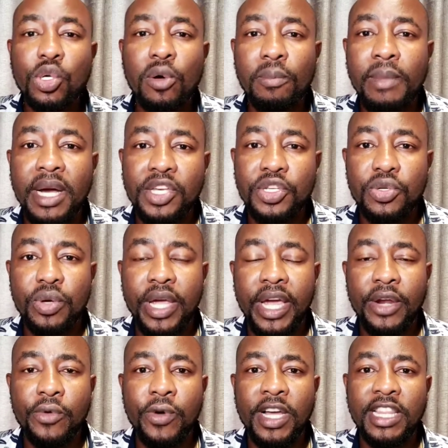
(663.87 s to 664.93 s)
so much to
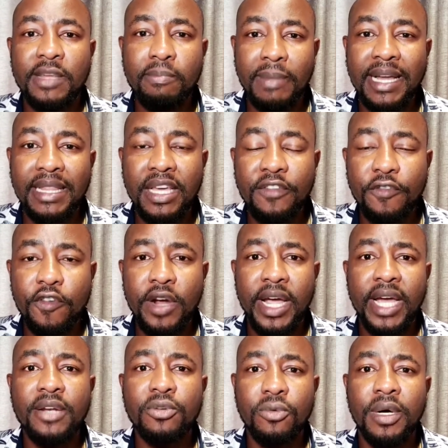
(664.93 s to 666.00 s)
gain wealth, but they
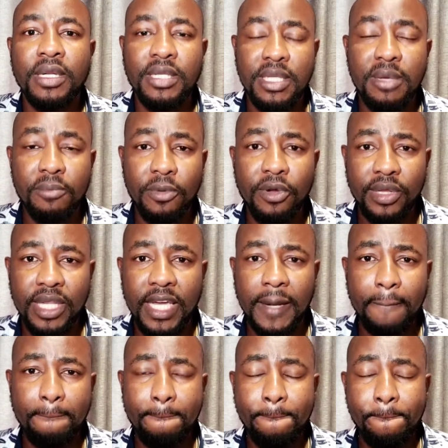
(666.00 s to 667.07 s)
forget one simple
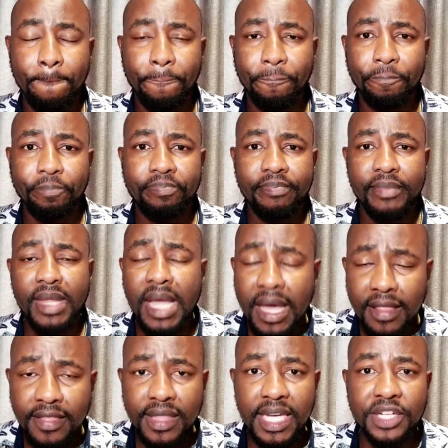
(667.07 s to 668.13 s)
thing,
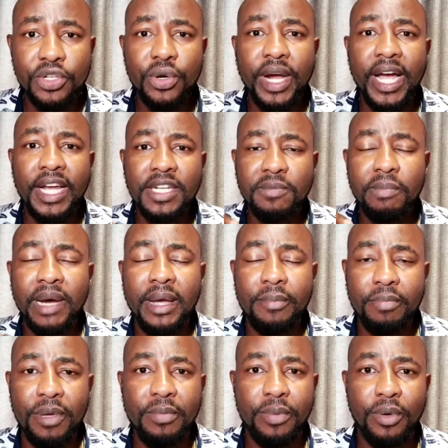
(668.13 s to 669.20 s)
that you can't buy
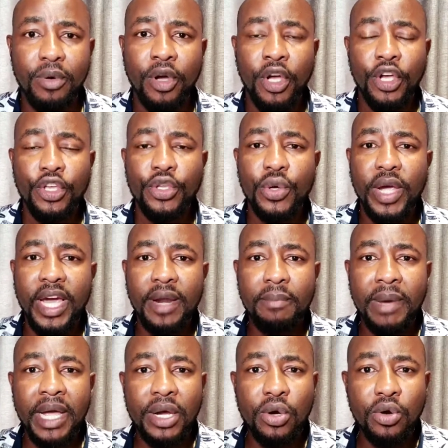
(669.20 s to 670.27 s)
people, you can't
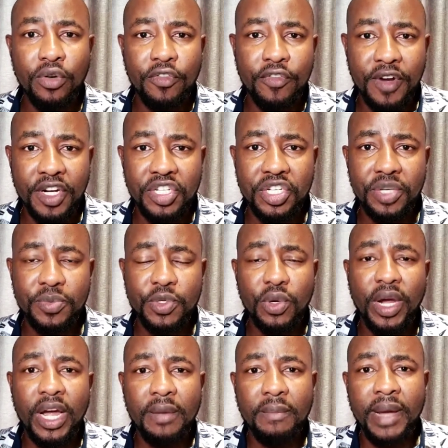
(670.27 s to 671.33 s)
buy good friendships, you
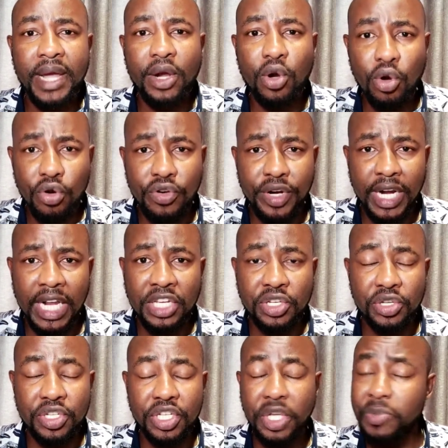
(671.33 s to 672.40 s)
can't buy good
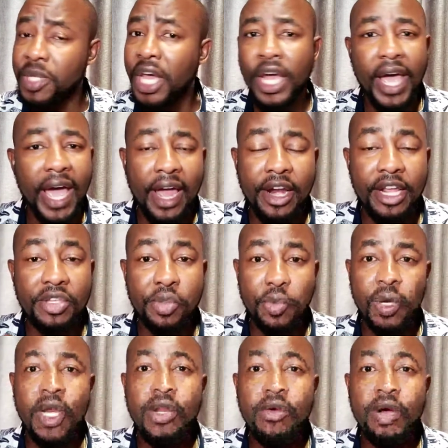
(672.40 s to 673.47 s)
relationships, and as
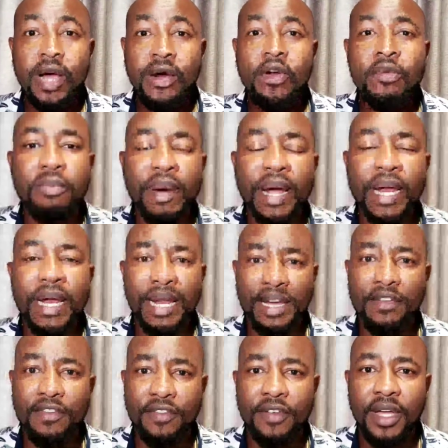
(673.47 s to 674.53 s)
well, you cannot buy
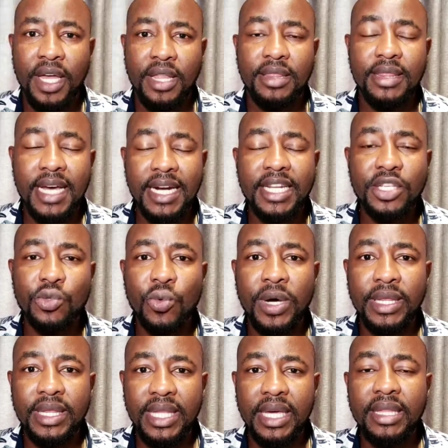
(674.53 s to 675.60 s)
life. That is
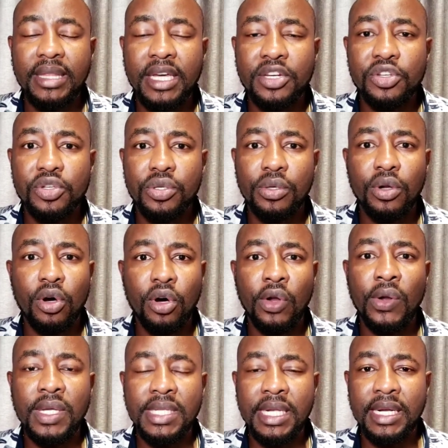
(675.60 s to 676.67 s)
one thing that you should
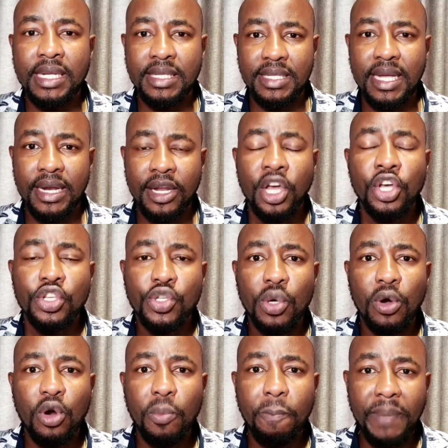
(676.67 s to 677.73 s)
always understand.
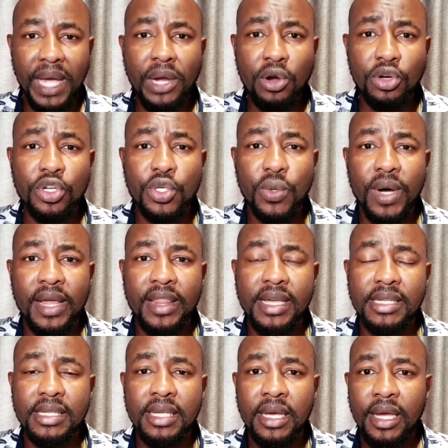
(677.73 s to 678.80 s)
So be good to
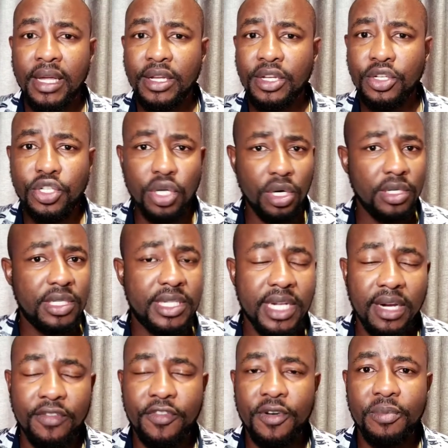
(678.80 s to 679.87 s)
others. Don't
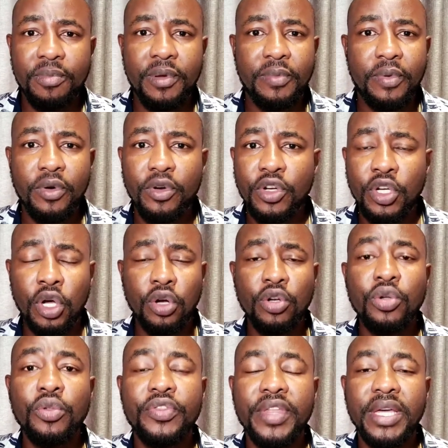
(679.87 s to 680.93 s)
steal from people. Don't
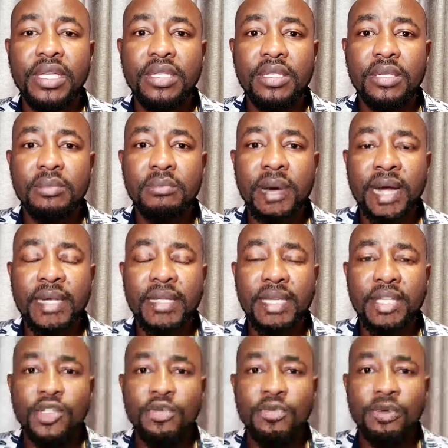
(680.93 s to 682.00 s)
do things, bad
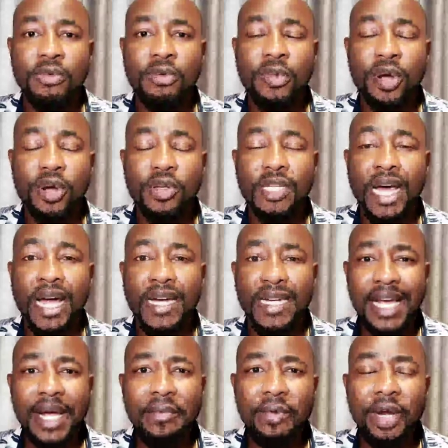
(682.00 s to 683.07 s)
things to people, because a
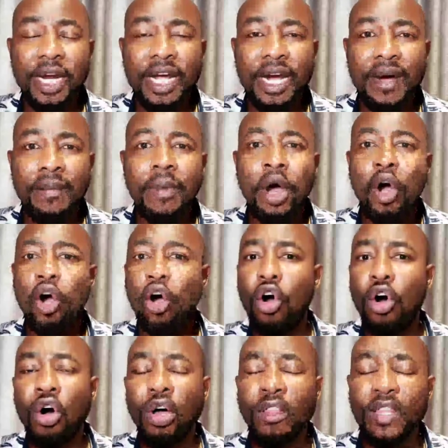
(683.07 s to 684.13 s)
time will come,
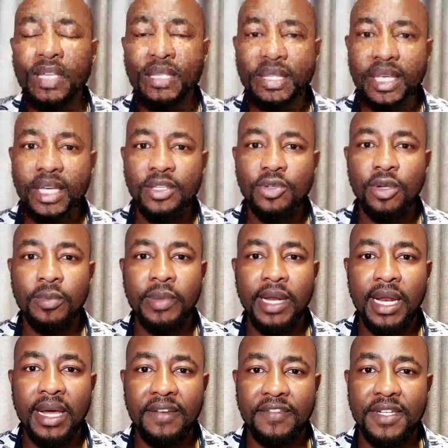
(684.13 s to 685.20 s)
all these things will be
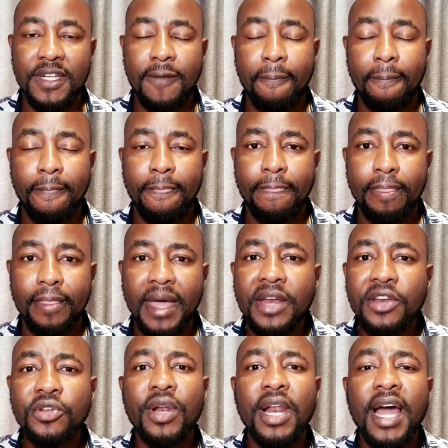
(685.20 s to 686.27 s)
left
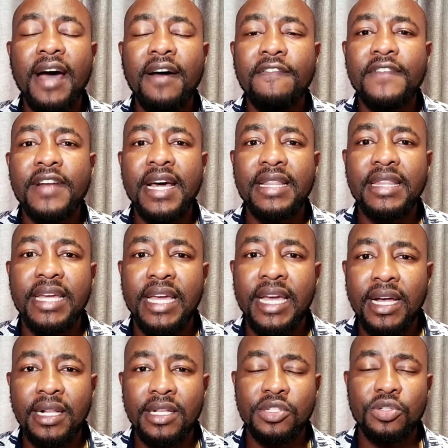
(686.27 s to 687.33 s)
and you'll have nothing
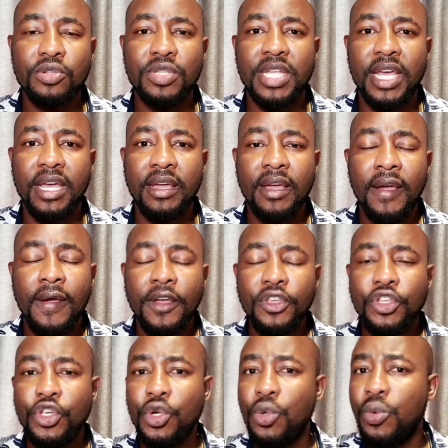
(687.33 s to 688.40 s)
else to say.
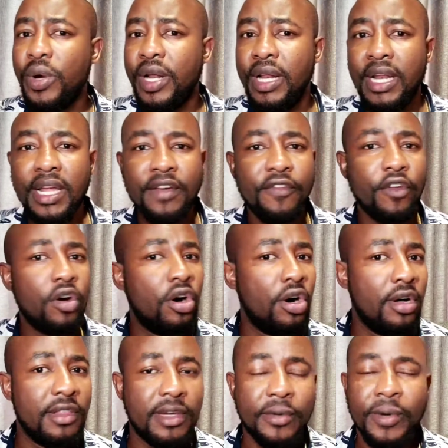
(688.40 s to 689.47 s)
You will leave
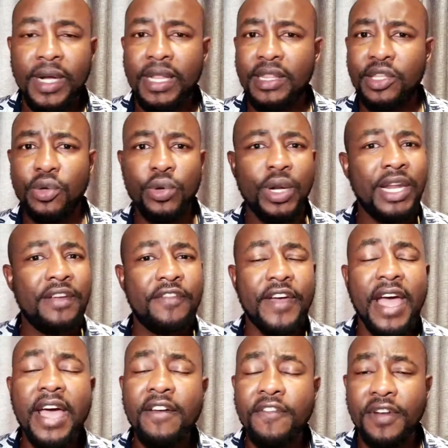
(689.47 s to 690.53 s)
all the wealth. You will leave
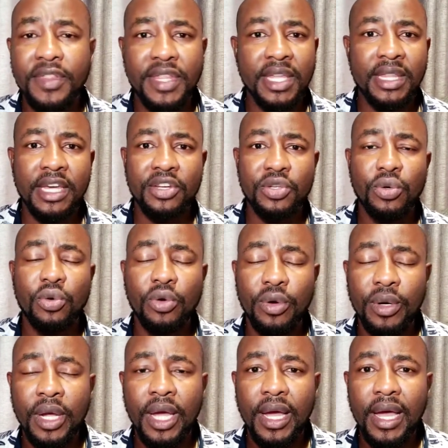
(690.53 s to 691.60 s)
everything that you
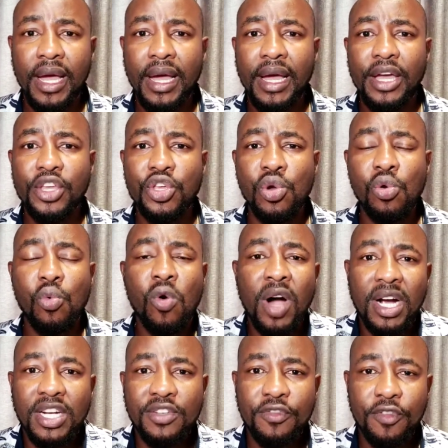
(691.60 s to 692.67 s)
could, you
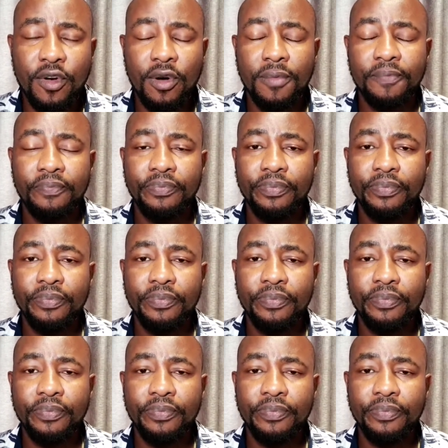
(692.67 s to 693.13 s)
worked for.